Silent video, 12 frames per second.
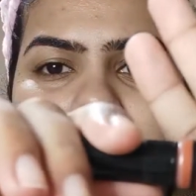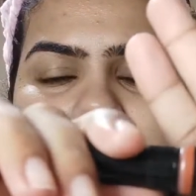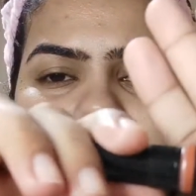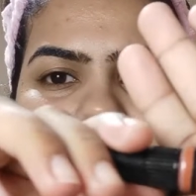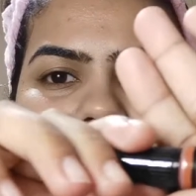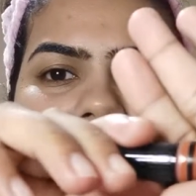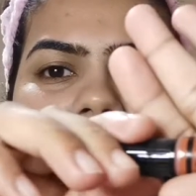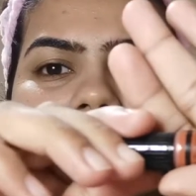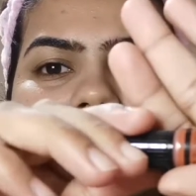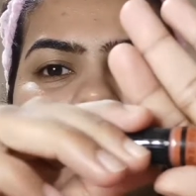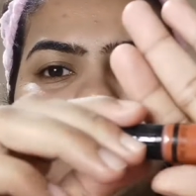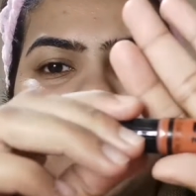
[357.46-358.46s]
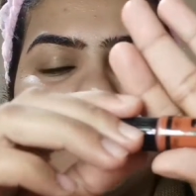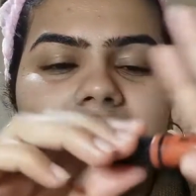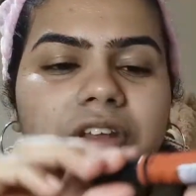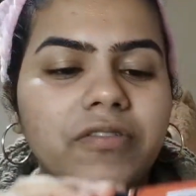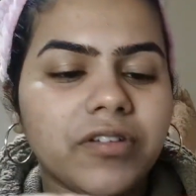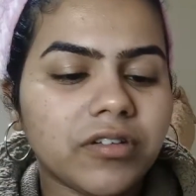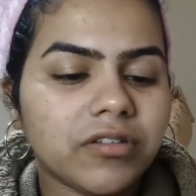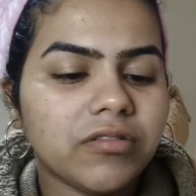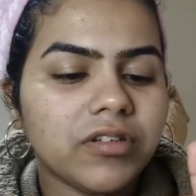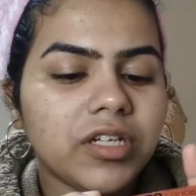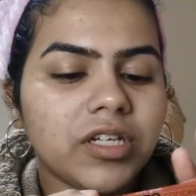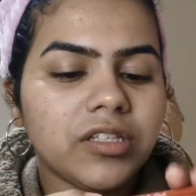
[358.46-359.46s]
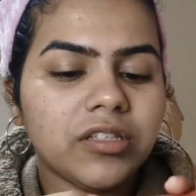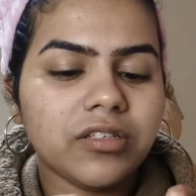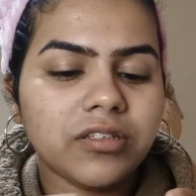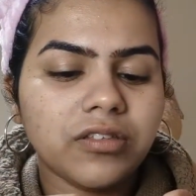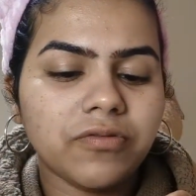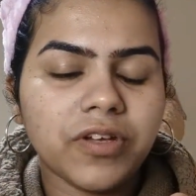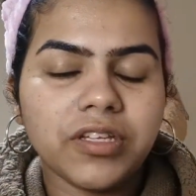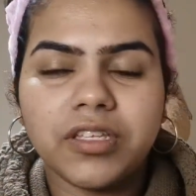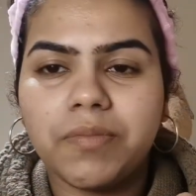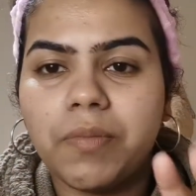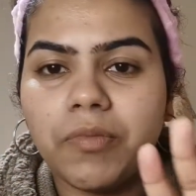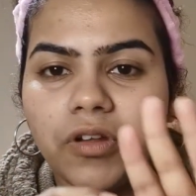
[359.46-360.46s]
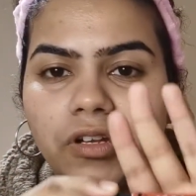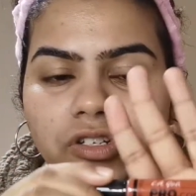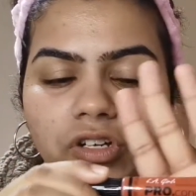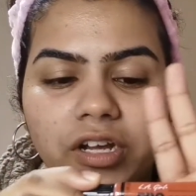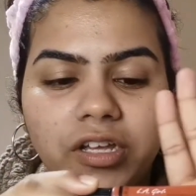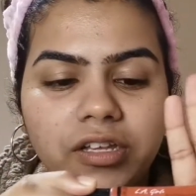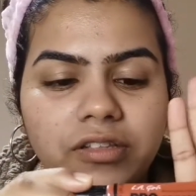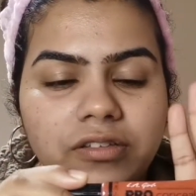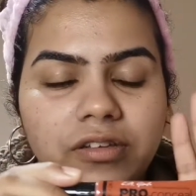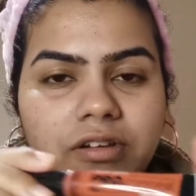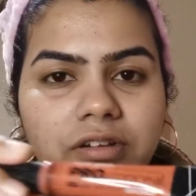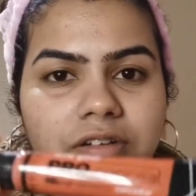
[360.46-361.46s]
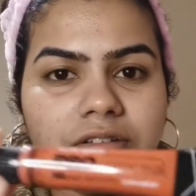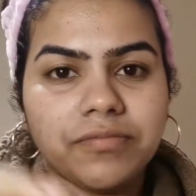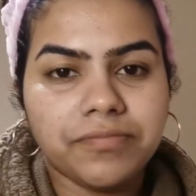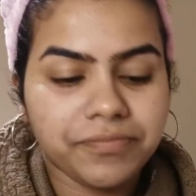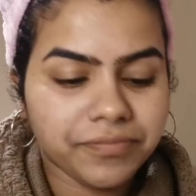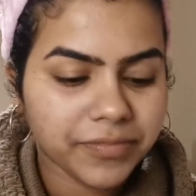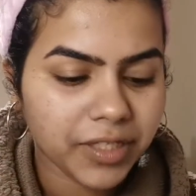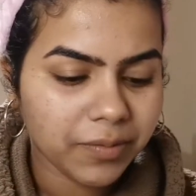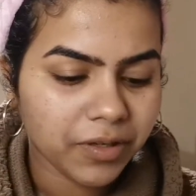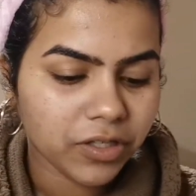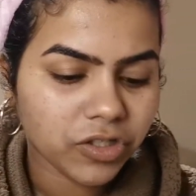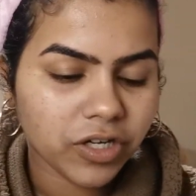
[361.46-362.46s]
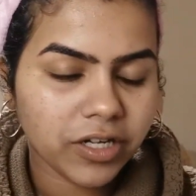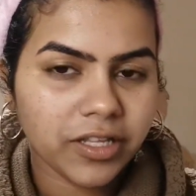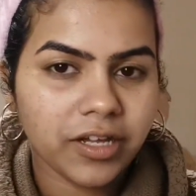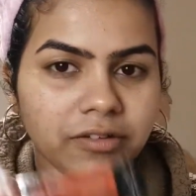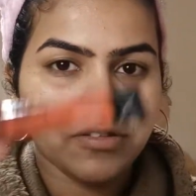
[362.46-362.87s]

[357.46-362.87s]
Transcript: Concealer. This is the first time I'm gonna try it, so I'm gonna try that,